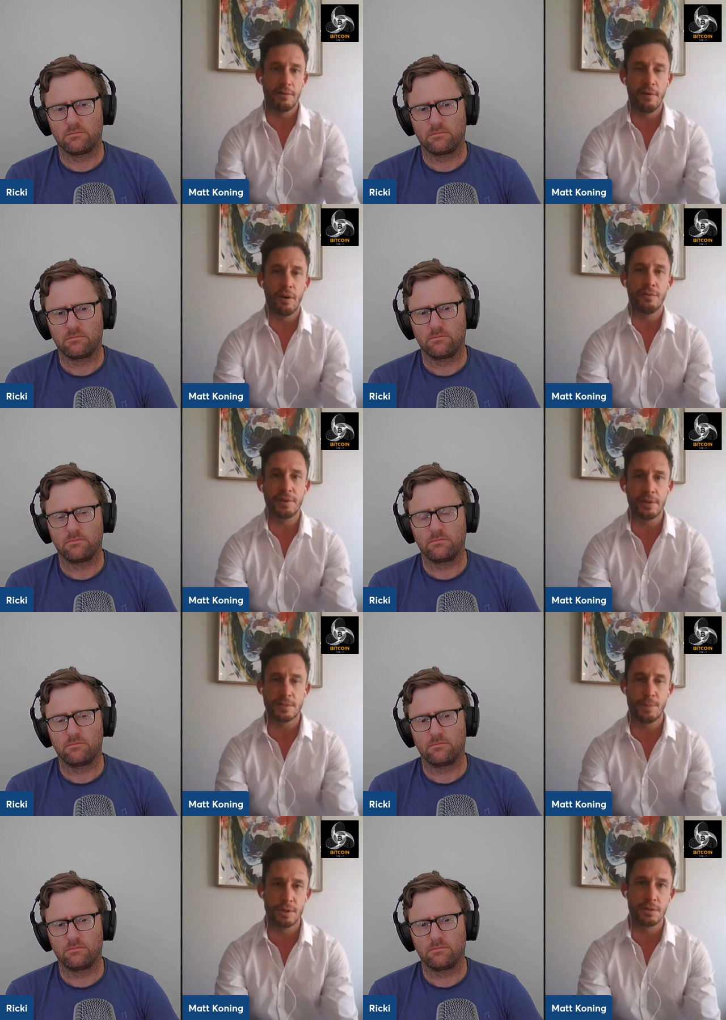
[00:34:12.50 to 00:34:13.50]
Speaker 1: involved this
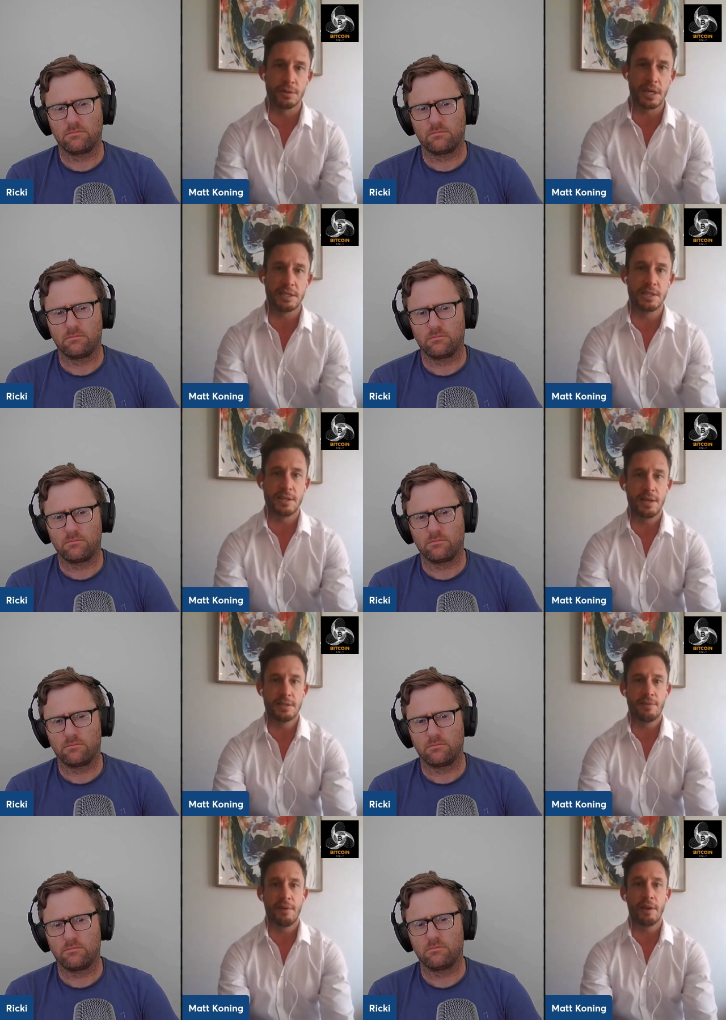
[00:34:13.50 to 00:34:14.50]
personal touch is a, is
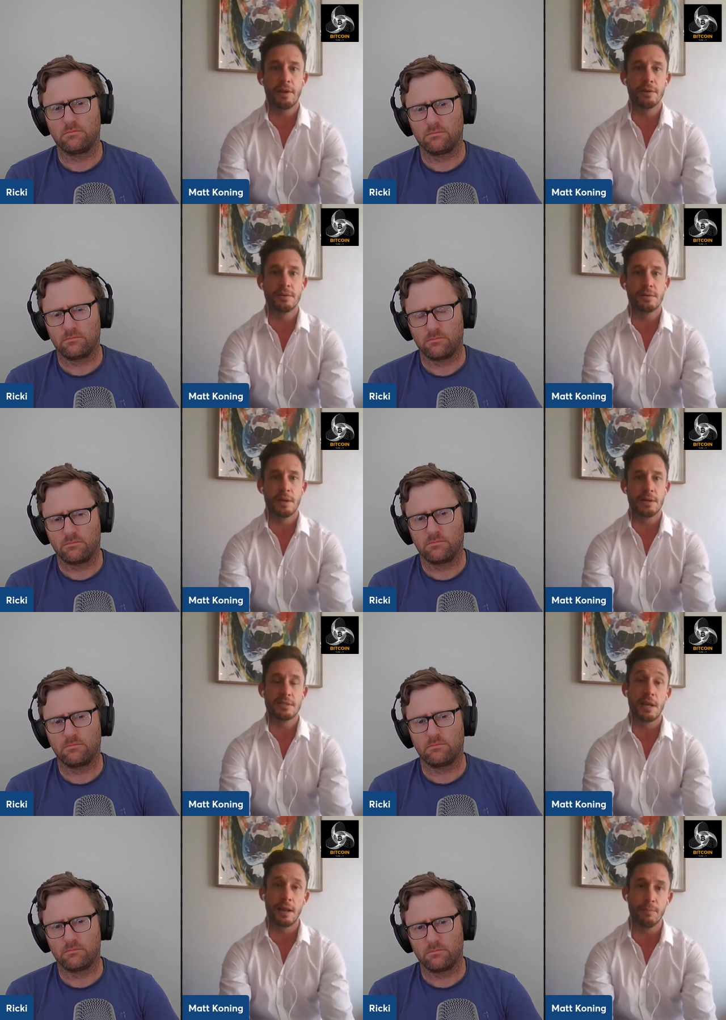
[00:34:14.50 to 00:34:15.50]
a very good uh,
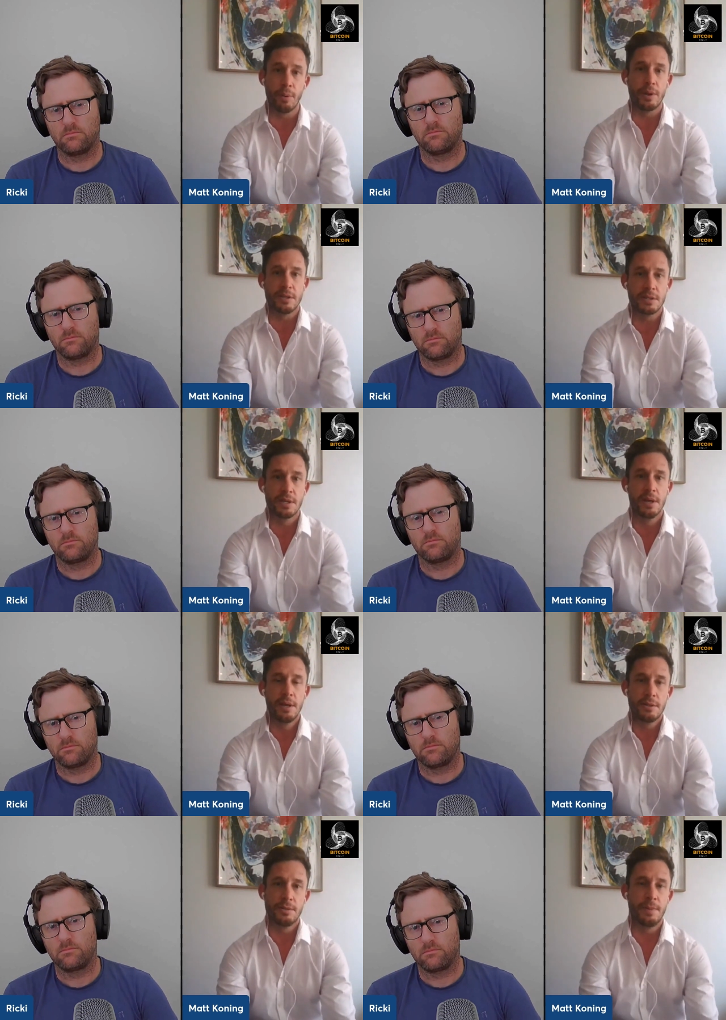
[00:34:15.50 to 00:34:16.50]
selling point
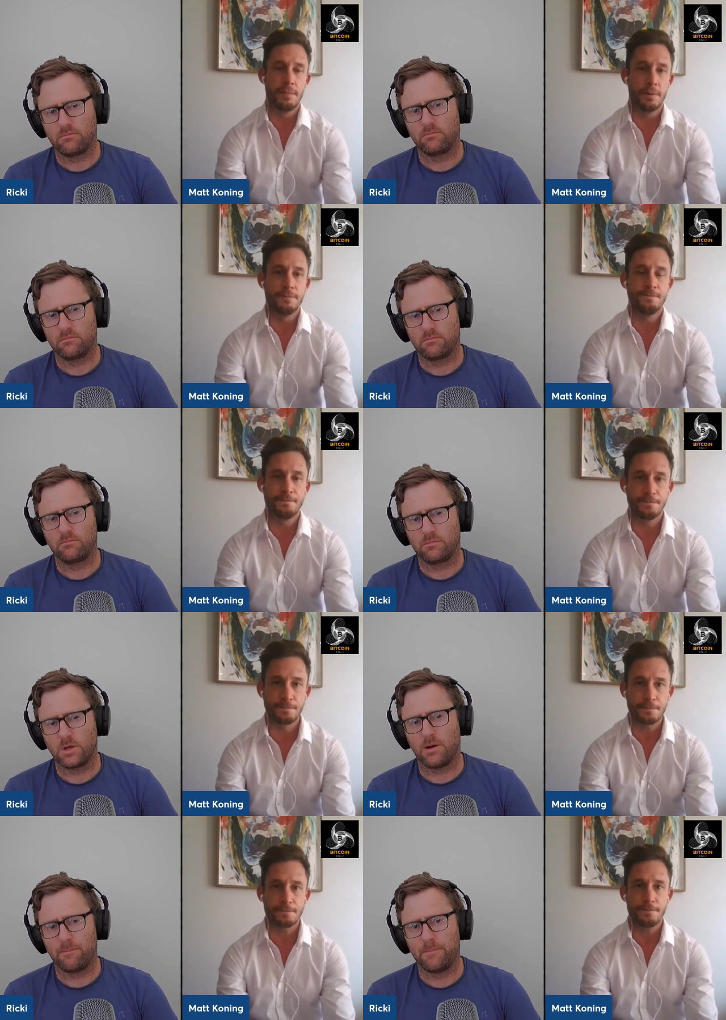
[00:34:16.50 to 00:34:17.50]
to people
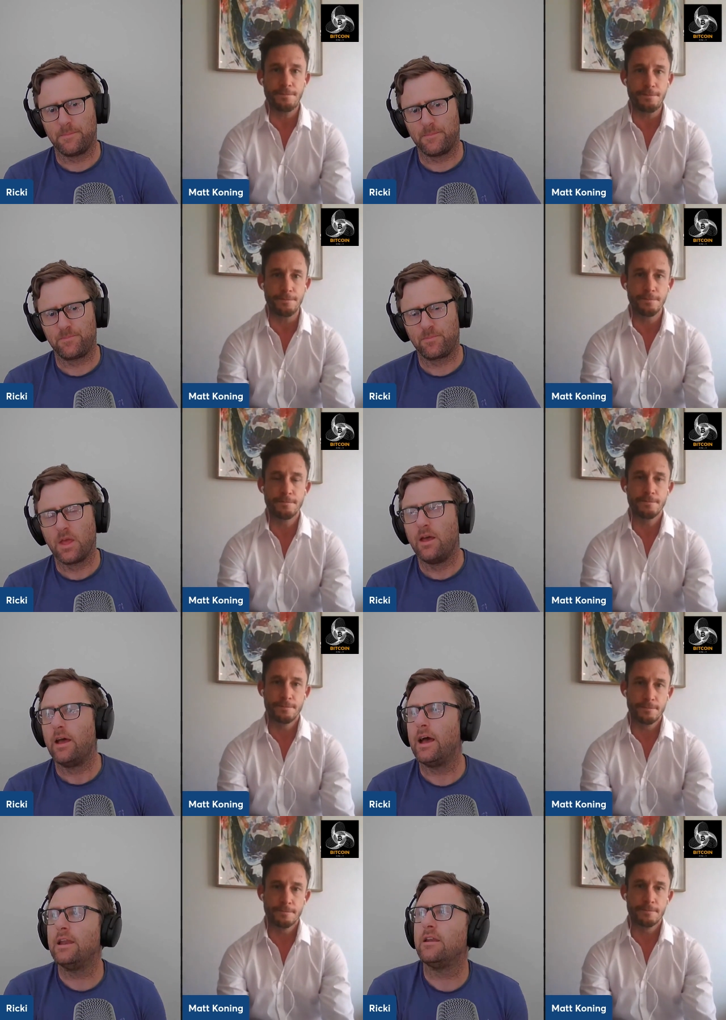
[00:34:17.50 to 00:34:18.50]
yeah
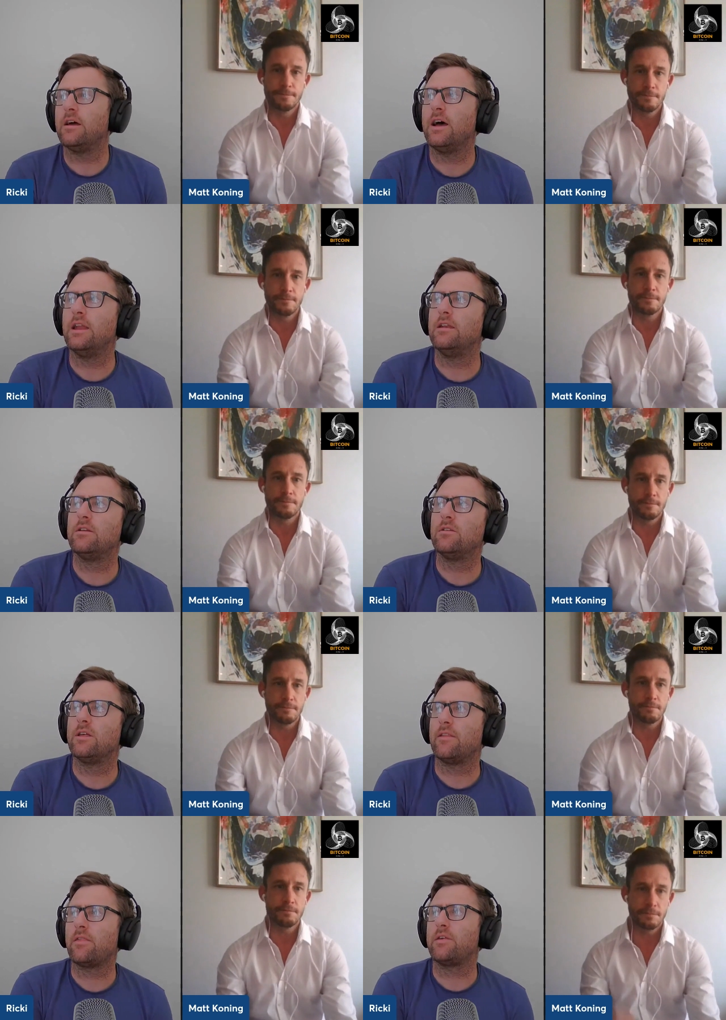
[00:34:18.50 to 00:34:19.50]
Speaker 2: and and
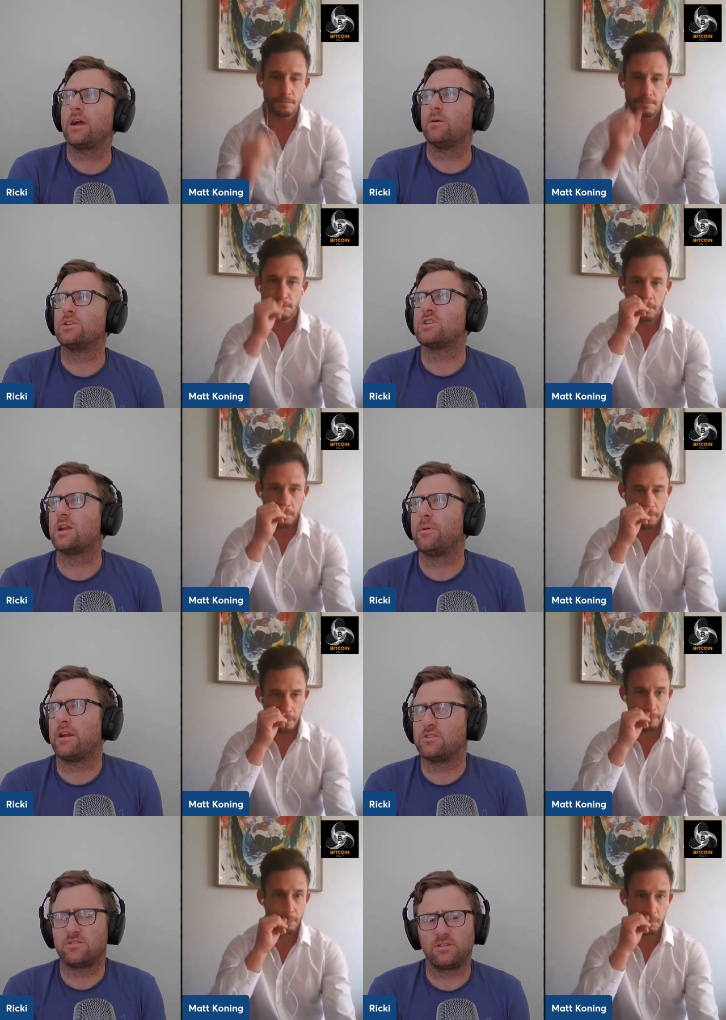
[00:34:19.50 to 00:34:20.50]
the other thing i want to chat
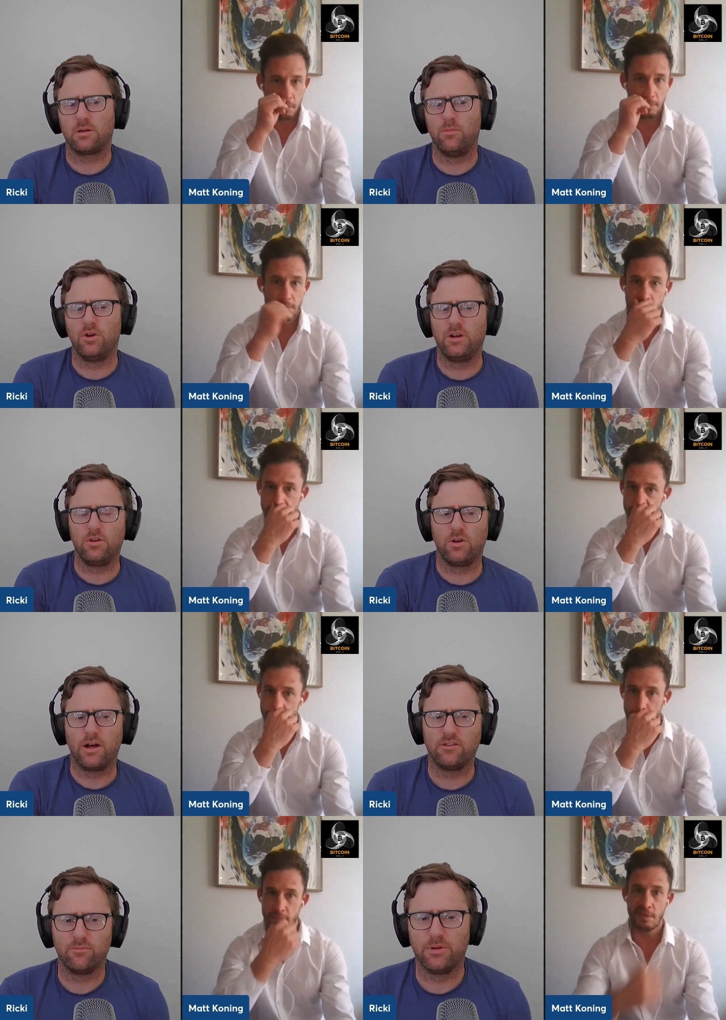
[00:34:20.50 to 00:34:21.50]
about is just the community you
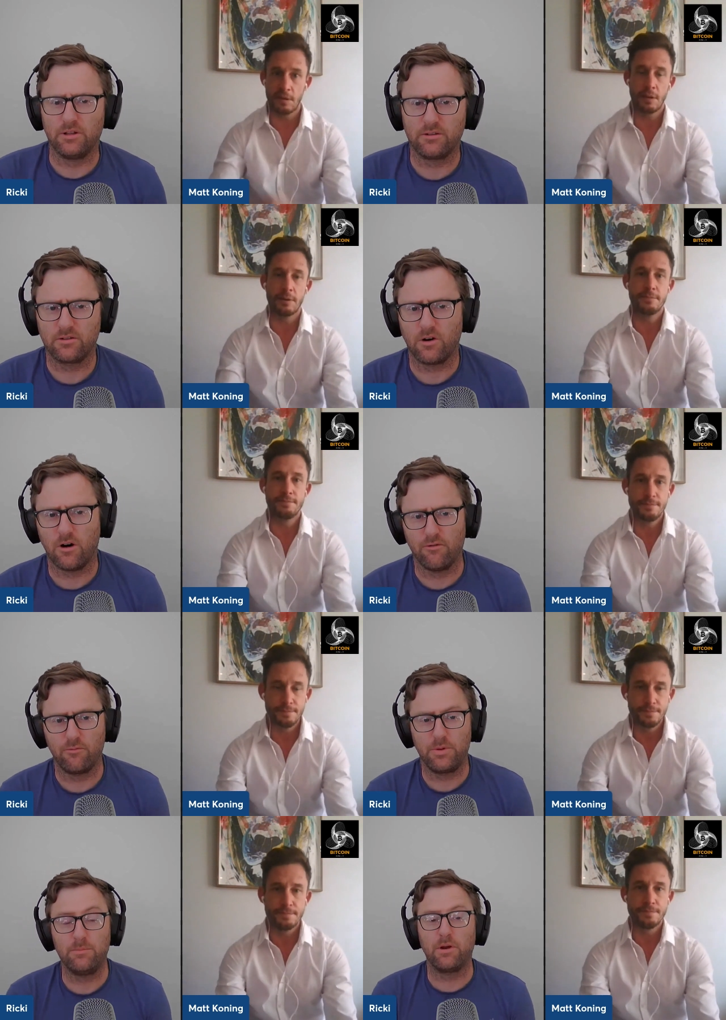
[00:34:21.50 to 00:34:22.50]
guys have built
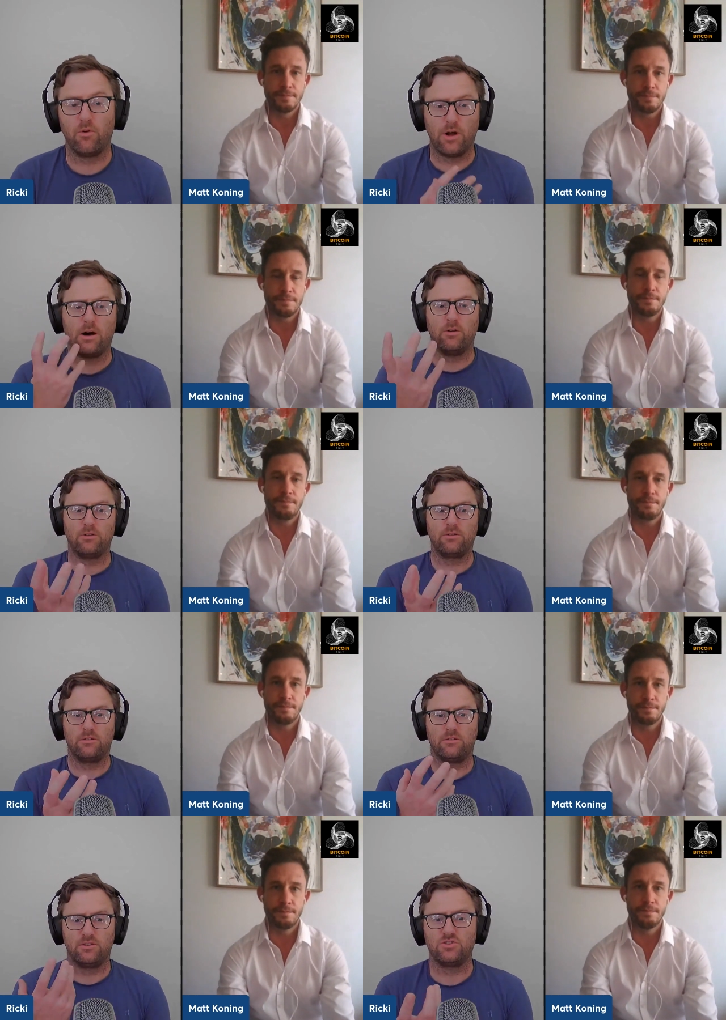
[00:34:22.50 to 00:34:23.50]
of people around
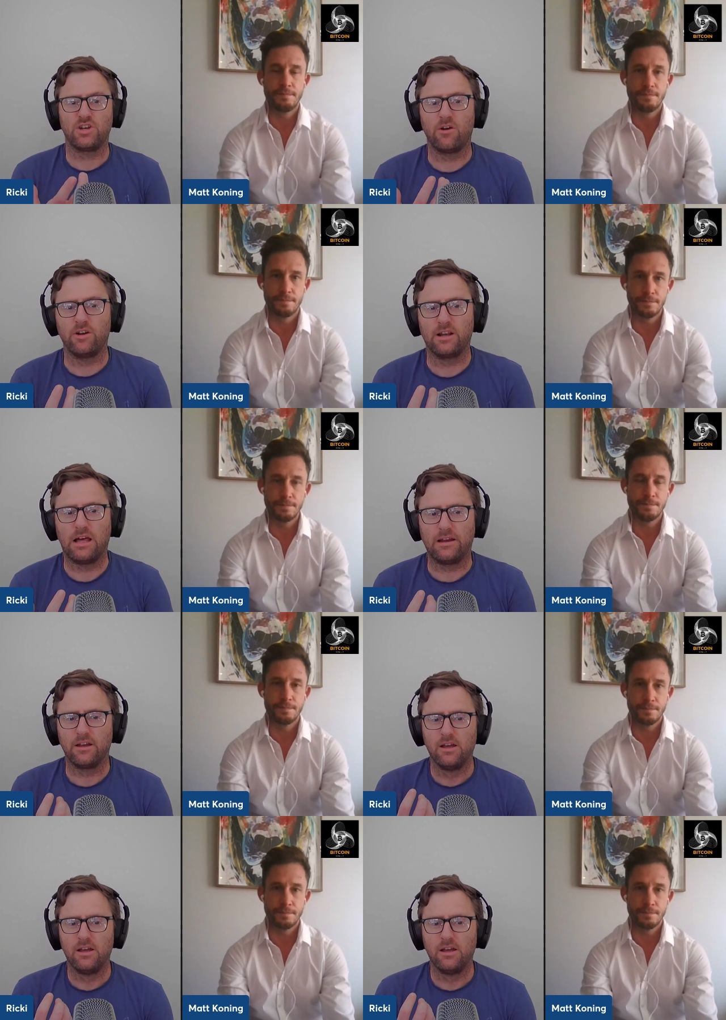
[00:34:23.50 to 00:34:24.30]
this charity like